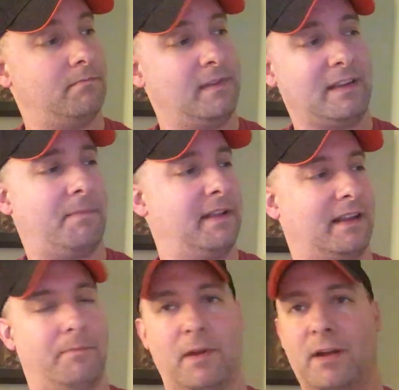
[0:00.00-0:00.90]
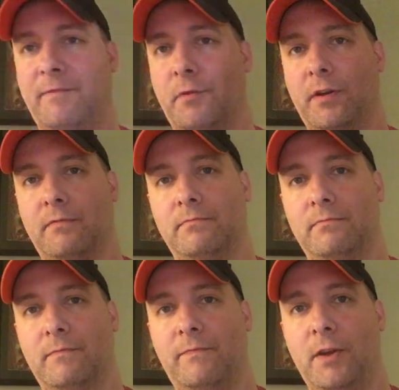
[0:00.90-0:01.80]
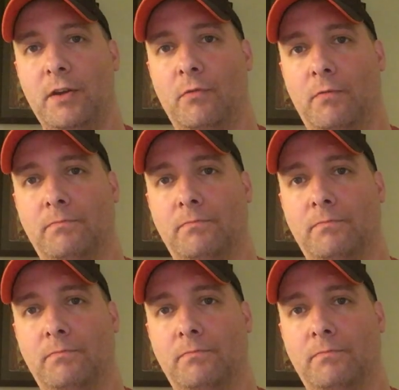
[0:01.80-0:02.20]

I think I paid like $1 for it. Very cool.